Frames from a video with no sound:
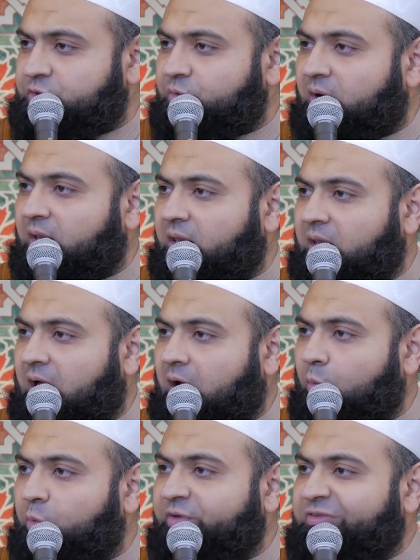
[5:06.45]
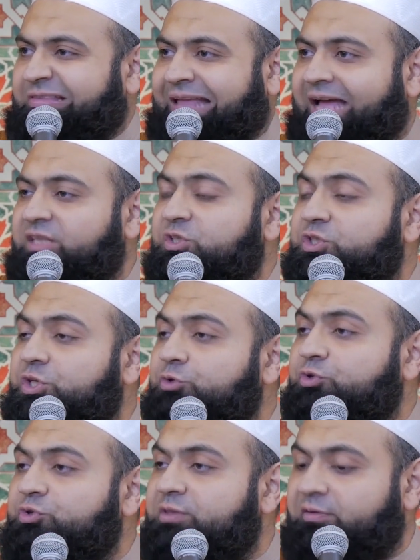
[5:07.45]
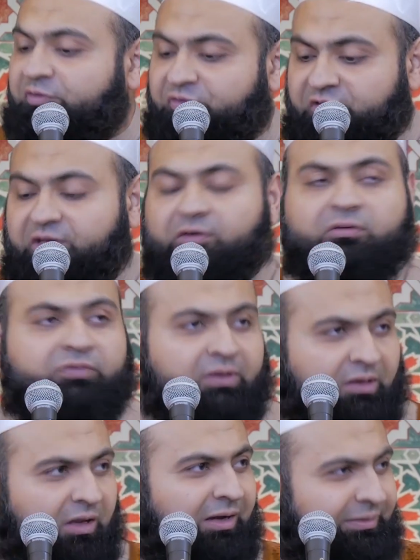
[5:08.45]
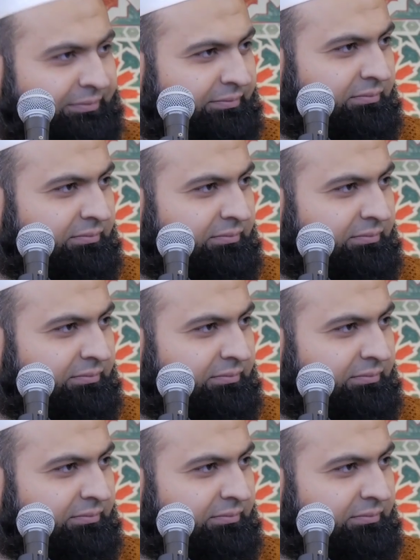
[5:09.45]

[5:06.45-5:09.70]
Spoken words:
to Allah was not due to the fear of Allah.